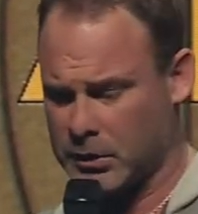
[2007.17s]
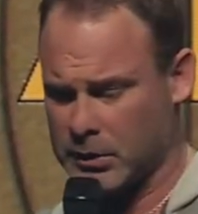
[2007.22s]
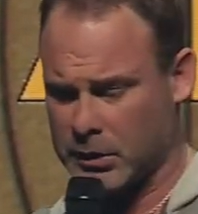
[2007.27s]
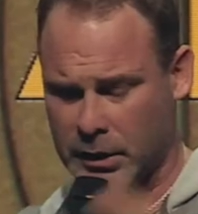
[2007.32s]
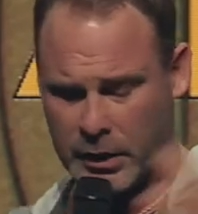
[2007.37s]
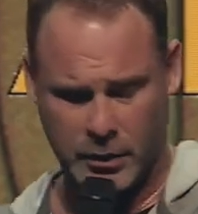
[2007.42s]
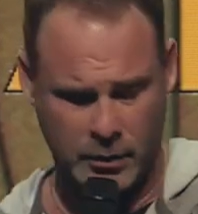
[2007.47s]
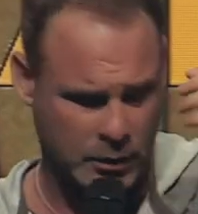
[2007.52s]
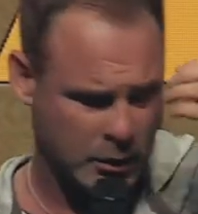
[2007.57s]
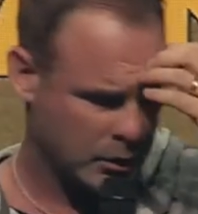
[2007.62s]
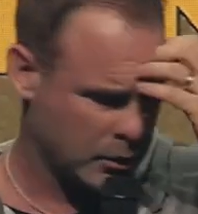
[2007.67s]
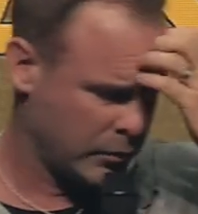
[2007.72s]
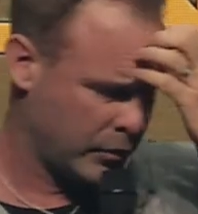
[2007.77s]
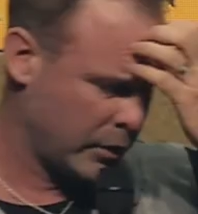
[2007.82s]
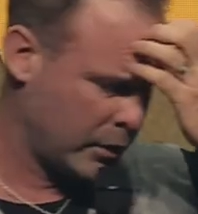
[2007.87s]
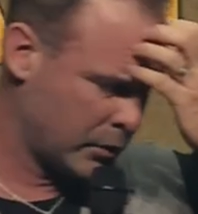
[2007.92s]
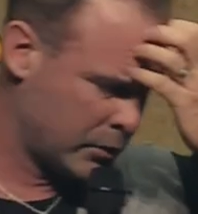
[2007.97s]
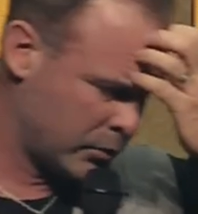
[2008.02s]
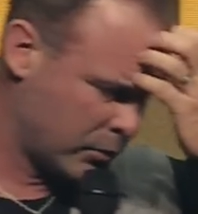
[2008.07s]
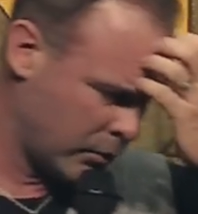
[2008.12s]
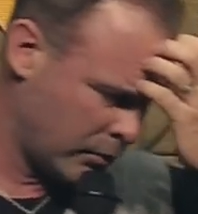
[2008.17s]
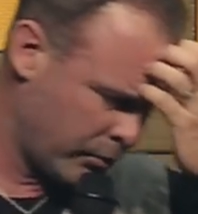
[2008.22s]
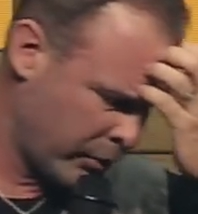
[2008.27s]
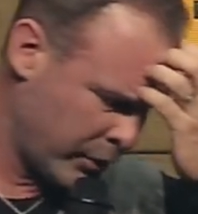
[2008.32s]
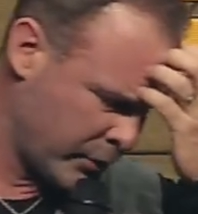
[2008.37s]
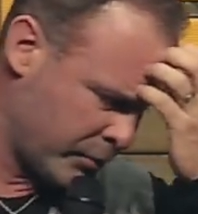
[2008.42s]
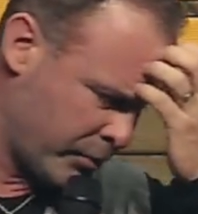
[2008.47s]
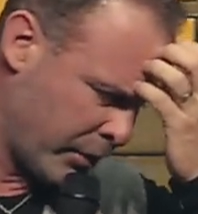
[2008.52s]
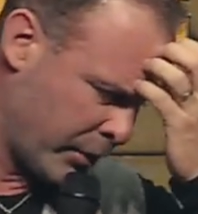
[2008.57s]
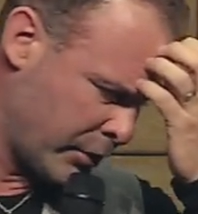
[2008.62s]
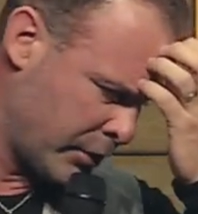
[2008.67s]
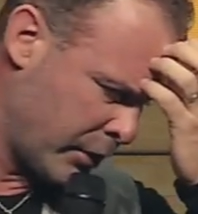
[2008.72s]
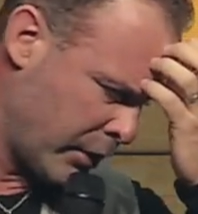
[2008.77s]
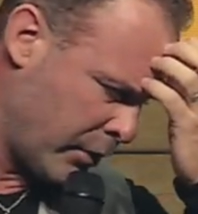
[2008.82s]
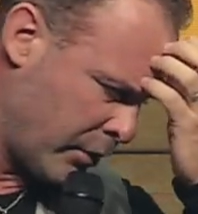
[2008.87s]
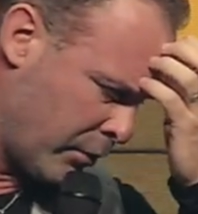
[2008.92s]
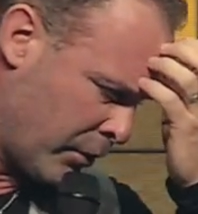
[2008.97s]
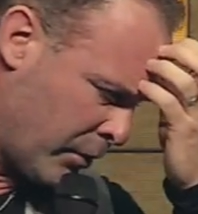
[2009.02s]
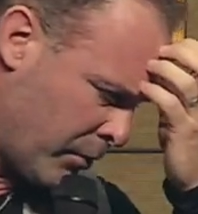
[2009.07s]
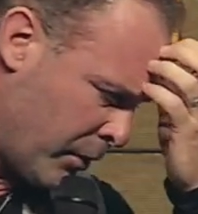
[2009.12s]
together all over the auditorium. Pray this prayer
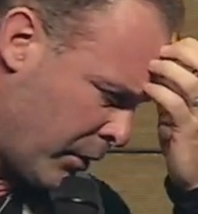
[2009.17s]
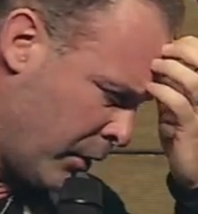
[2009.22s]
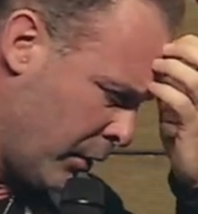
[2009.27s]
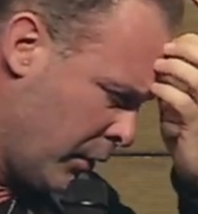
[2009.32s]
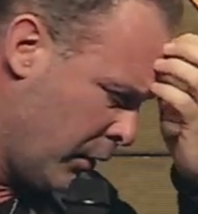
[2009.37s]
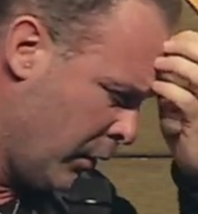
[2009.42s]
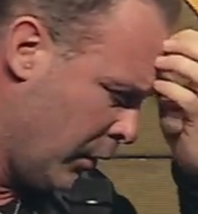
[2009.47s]
together with me.